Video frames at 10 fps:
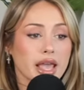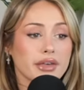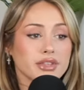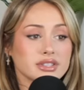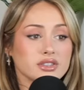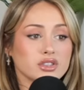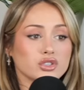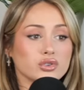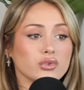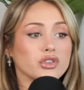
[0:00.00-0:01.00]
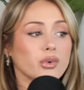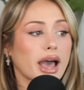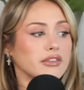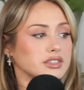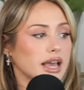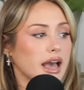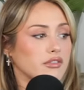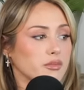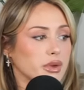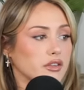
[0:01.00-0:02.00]
and this is the truth you have to
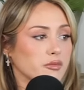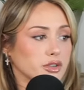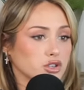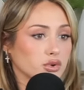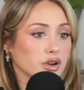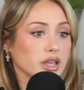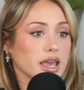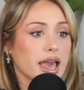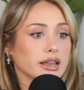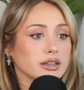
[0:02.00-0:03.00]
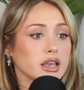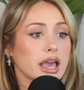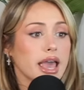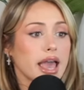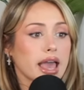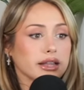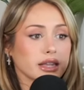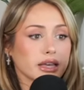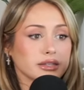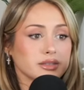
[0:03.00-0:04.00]
have a bit of maturity and and
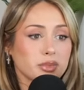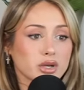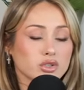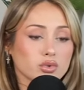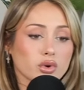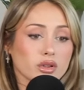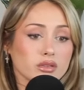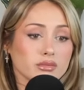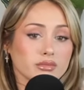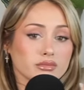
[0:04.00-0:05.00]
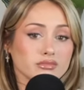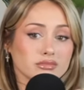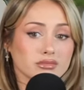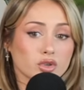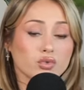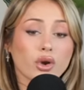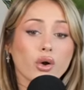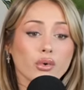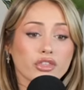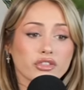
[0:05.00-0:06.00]
like spiritual
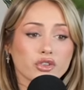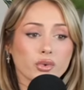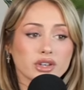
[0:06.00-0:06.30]
growth to